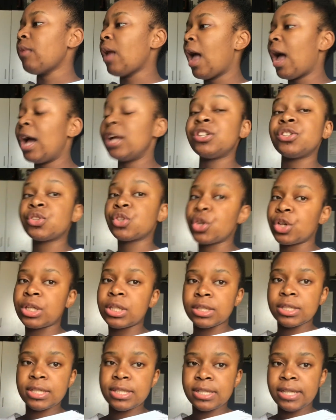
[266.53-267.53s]
I just
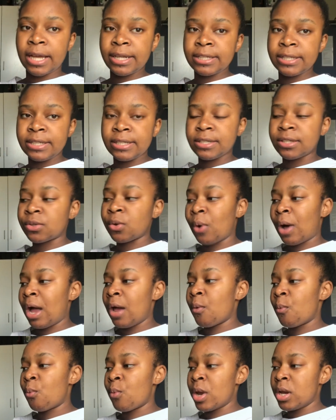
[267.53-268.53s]
couldn't study, so I
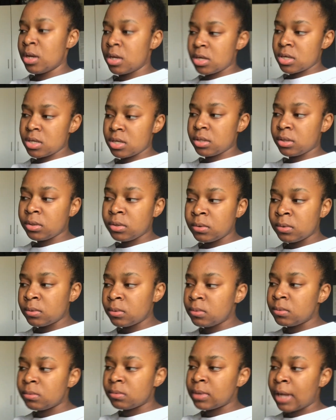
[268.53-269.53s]
went to
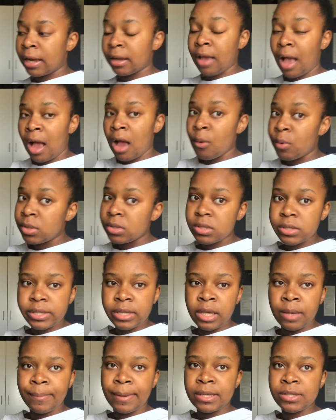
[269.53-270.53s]
like I went to
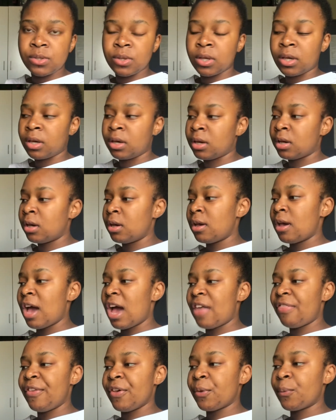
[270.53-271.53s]
sleep. I took a
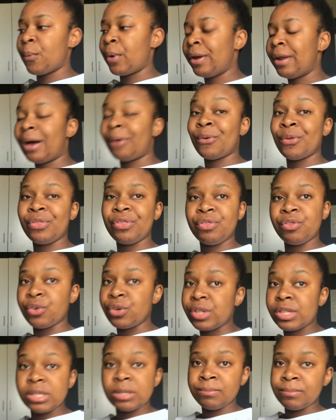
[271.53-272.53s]
I think one hour
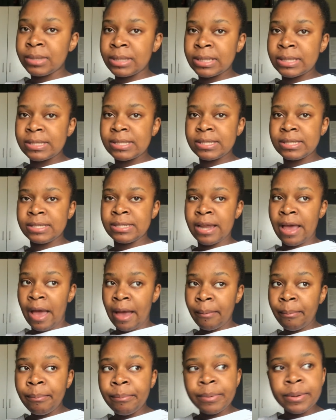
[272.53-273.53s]
30 minutes
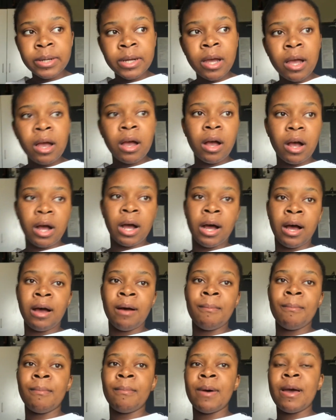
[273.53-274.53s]
nap
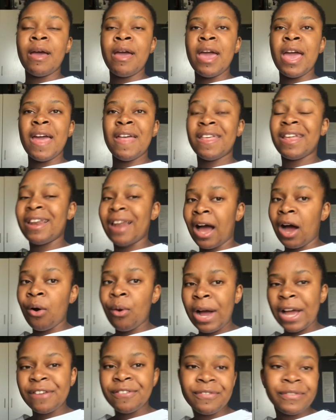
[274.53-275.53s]
and now
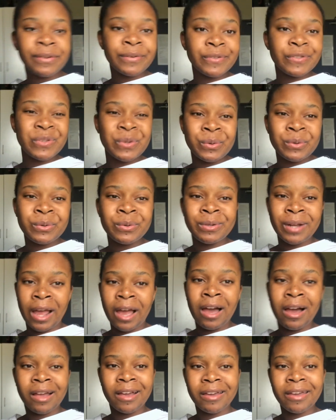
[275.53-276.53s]
i feel so
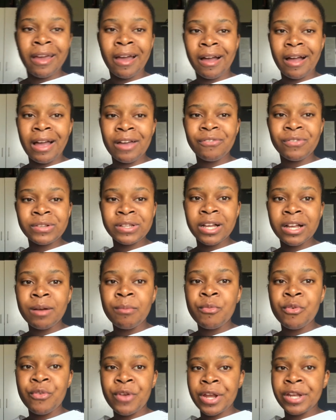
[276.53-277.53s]
yeah yeah i feel like
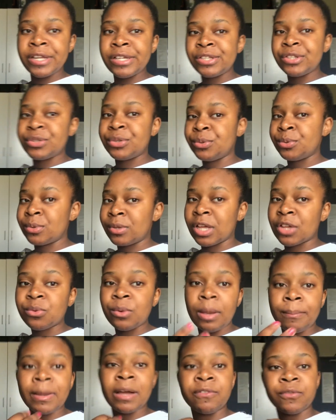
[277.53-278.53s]
i'm ready to that's
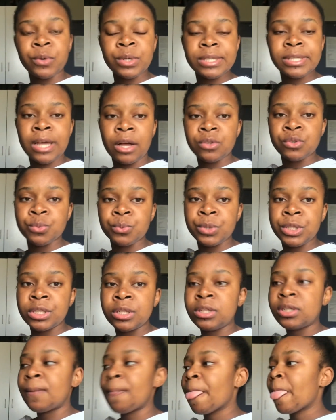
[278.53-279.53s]
why my voice sounds
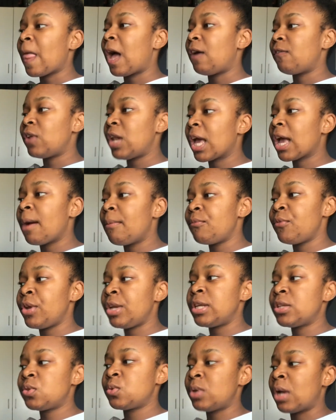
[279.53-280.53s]
weird i feel like i'm
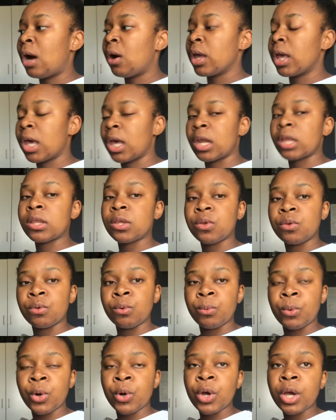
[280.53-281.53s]
ready to now get into the
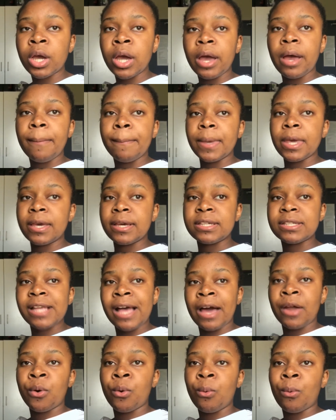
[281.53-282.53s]
work because
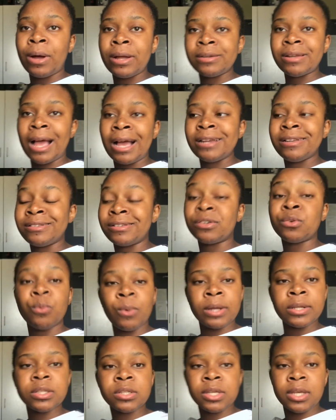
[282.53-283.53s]
i don't want i didn't
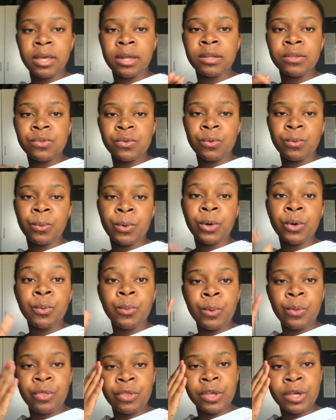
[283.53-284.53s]
want to get into the work
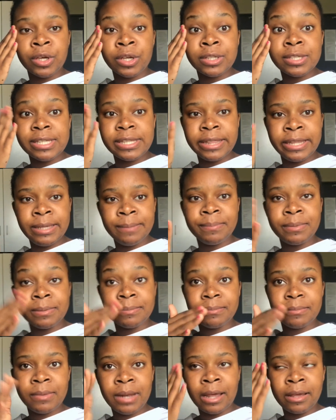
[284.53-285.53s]
with a sleep
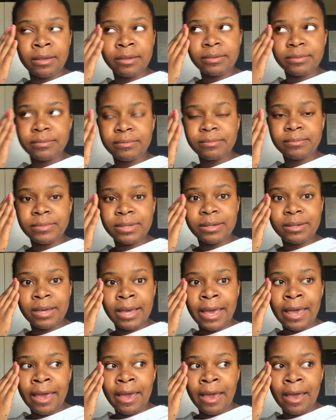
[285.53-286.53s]
like
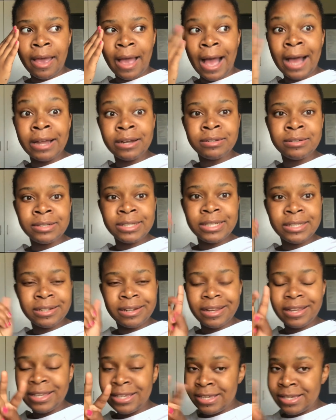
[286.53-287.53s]
uh
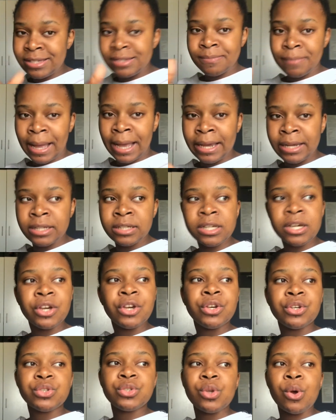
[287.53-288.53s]
ease mind
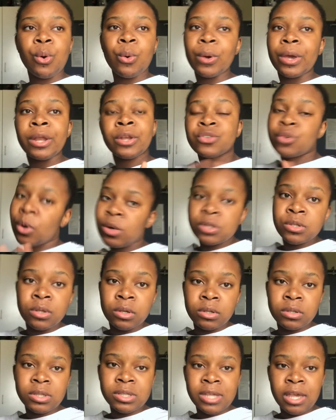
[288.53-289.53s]
so it is always
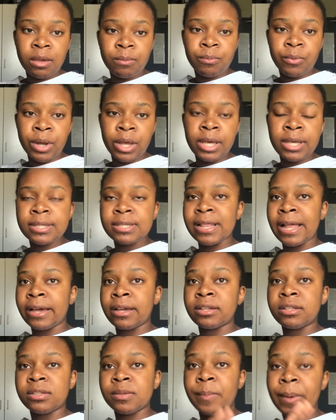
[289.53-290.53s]
good to take breaks
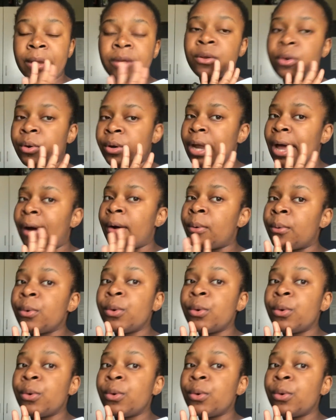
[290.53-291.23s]
like depending on how